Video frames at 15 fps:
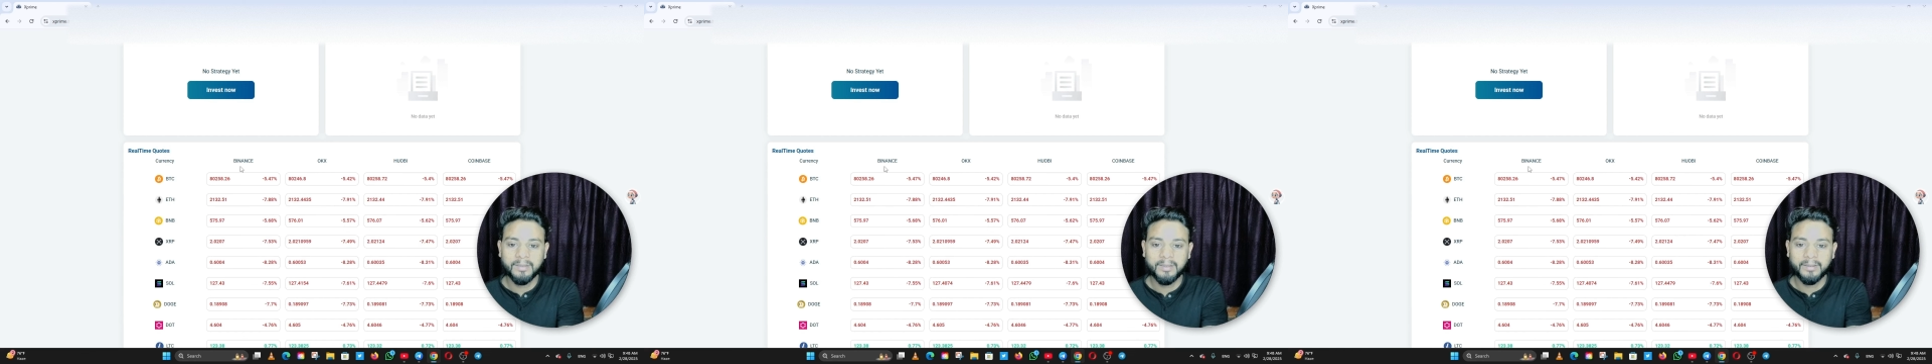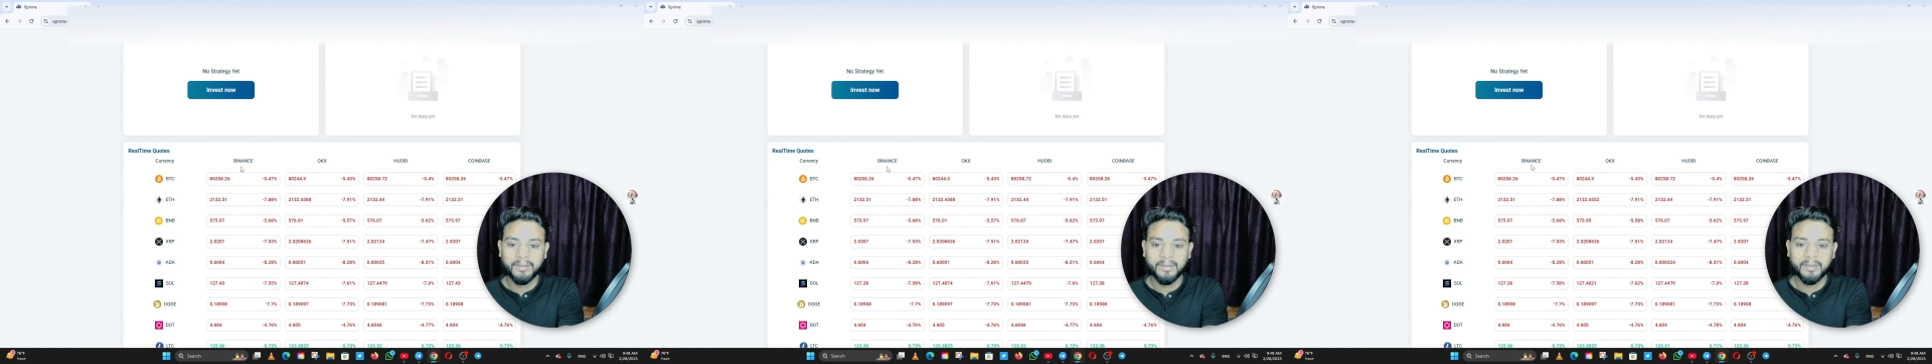
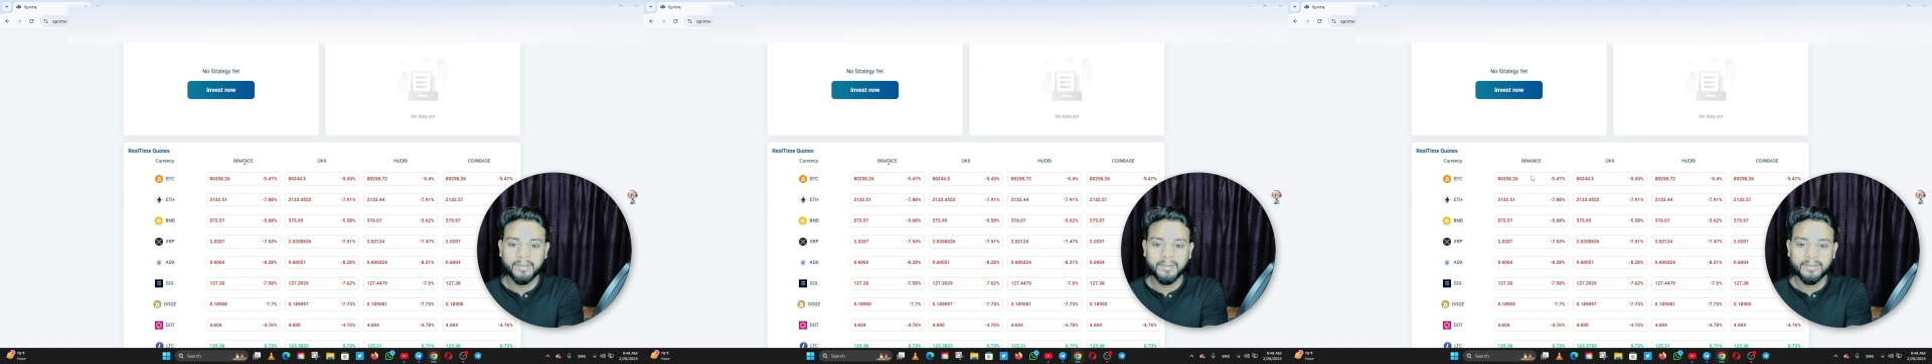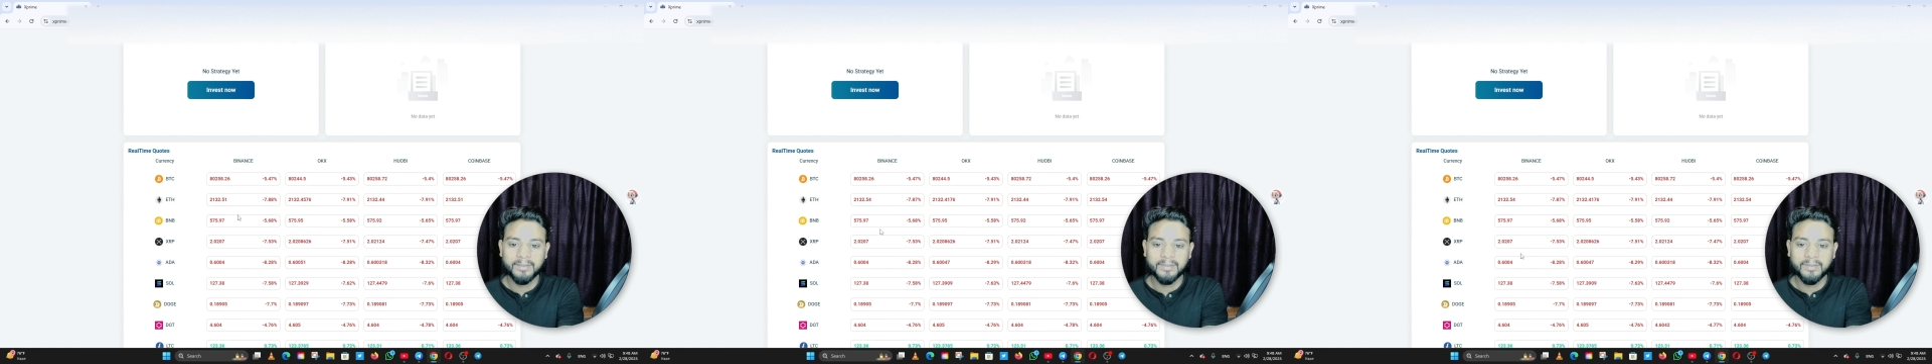and
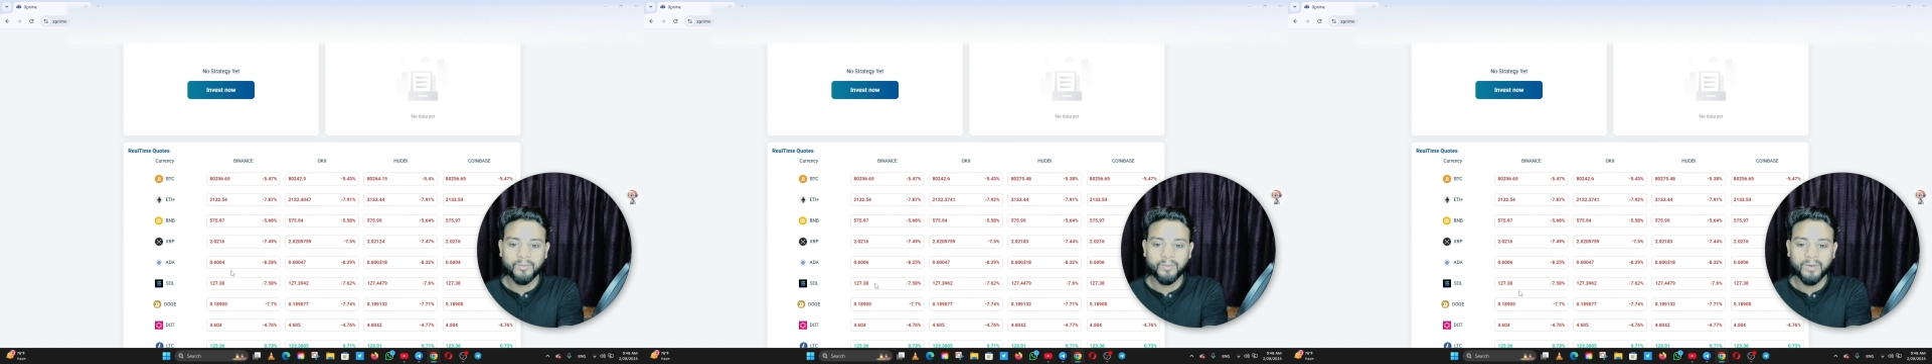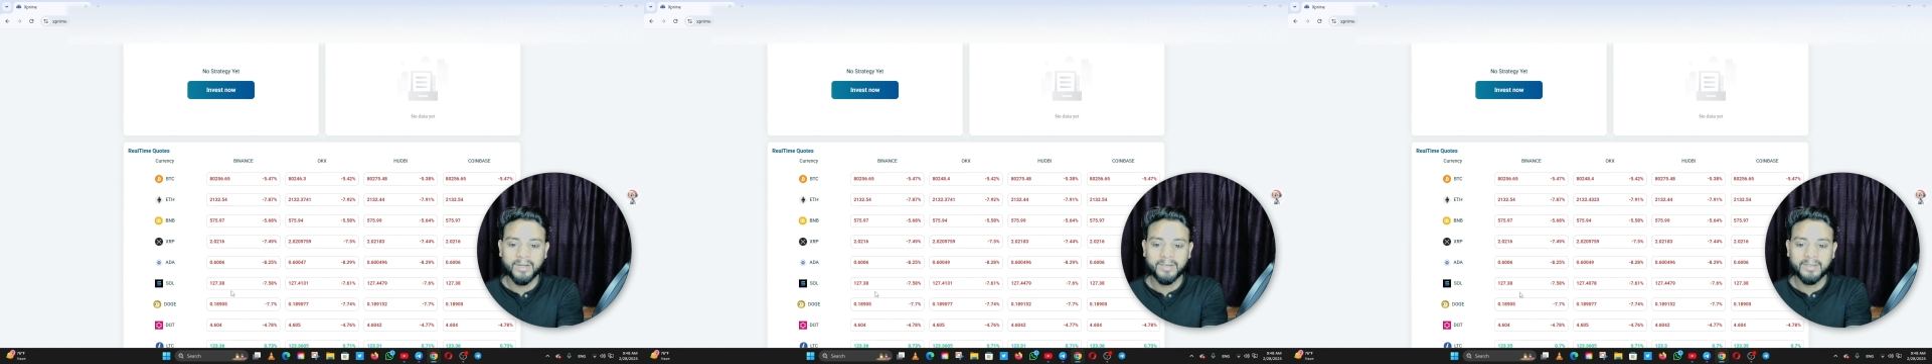here is the
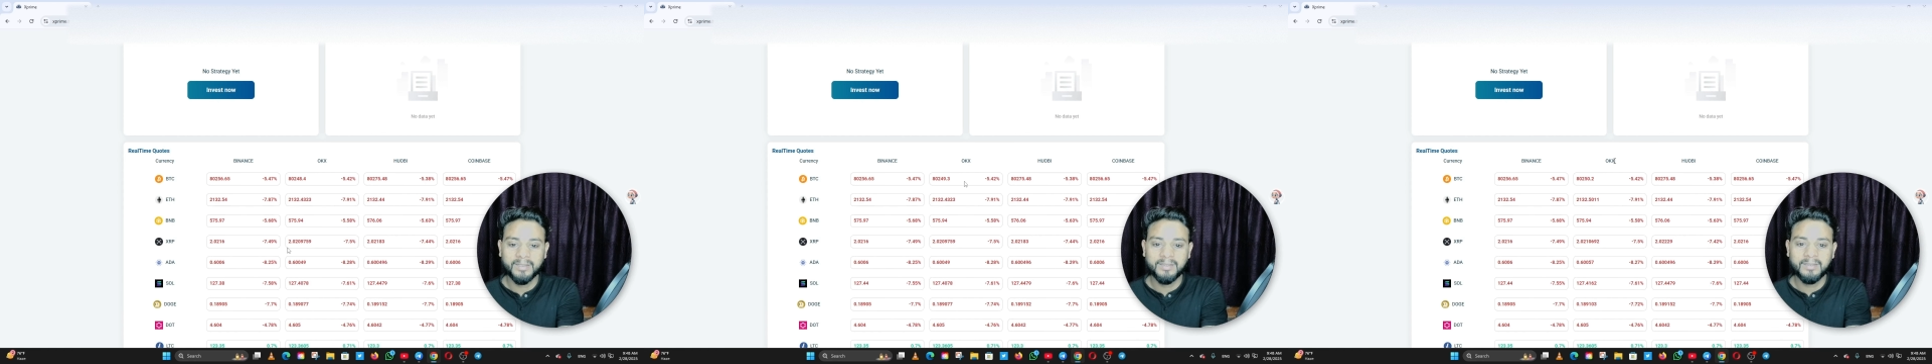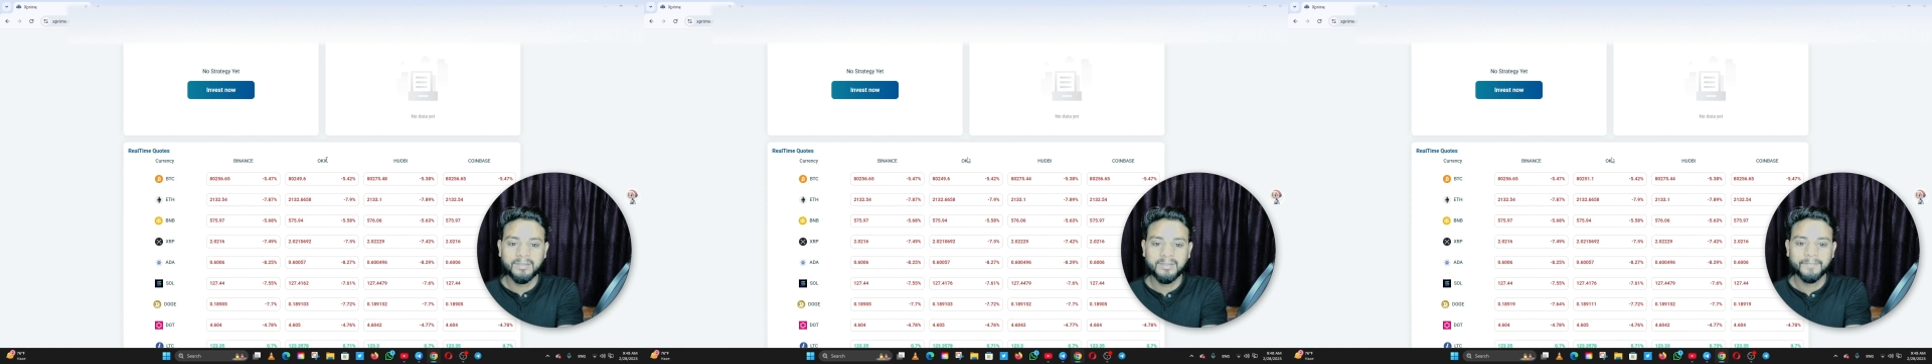
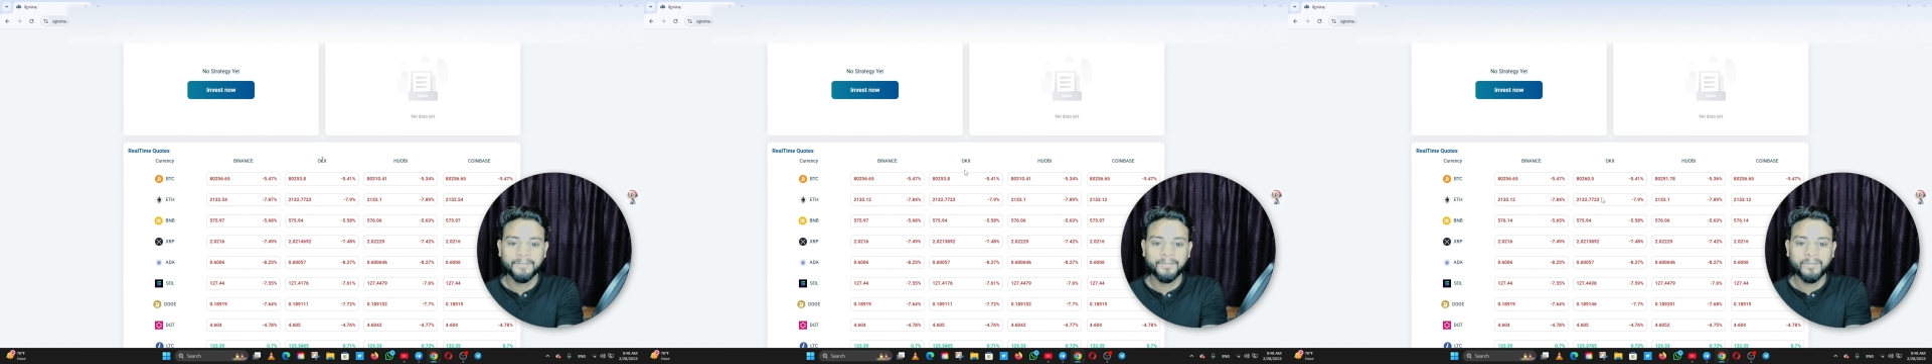Binance,